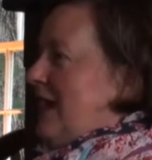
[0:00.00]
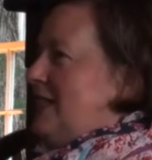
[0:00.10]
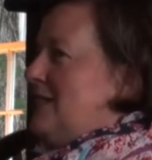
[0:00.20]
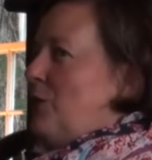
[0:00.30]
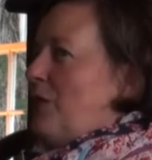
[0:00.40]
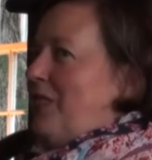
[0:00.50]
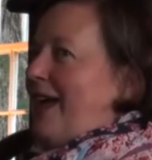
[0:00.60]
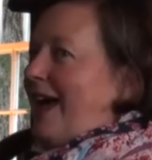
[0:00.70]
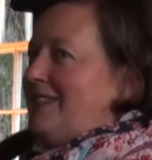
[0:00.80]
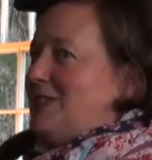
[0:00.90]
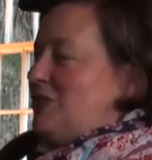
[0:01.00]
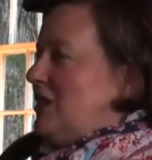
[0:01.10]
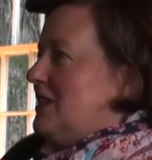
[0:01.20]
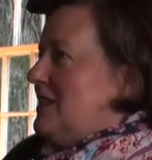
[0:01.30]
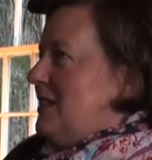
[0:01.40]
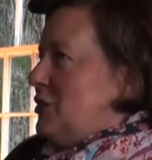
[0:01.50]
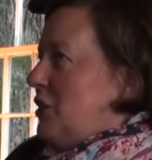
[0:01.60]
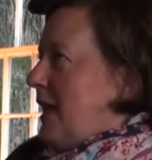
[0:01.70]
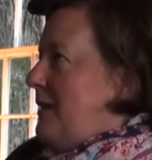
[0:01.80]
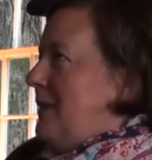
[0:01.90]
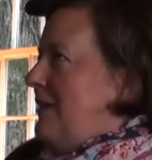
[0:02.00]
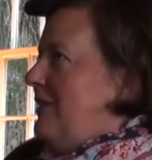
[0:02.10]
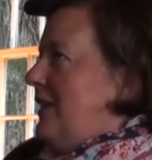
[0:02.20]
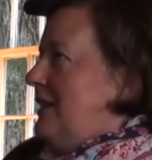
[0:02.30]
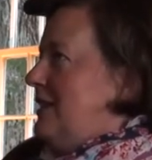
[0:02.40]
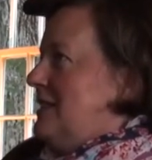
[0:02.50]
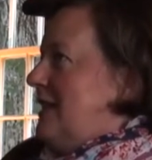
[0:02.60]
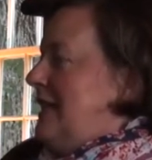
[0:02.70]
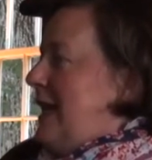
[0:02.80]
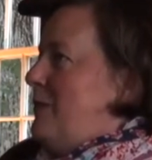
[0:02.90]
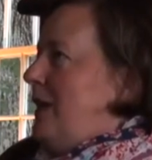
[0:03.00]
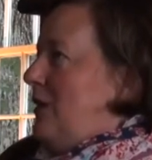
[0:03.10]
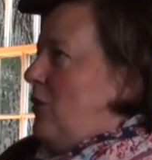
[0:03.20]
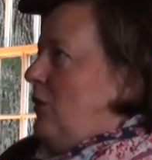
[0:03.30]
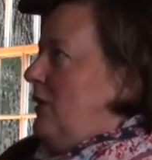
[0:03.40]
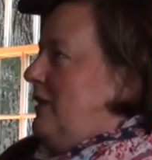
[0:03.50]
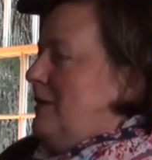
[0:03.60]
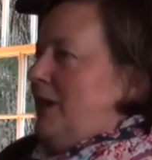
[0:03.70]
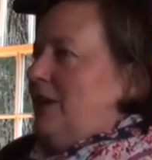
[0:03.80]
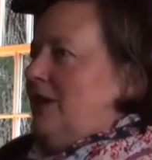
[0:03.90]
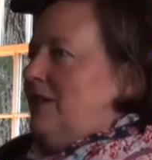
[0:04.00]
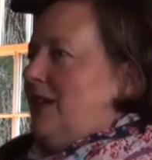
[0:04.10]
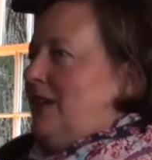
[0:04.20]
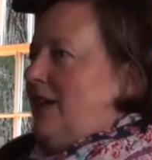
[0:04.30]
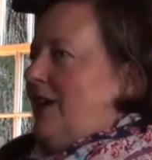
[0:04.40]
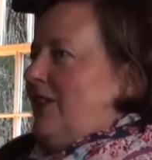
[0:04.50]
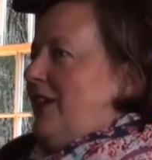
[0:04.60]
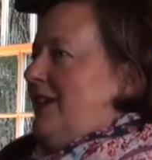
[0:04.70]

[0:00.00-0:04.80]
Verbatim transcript: And so that's just a shame, and I feel like that's a gaping hole in the market right now that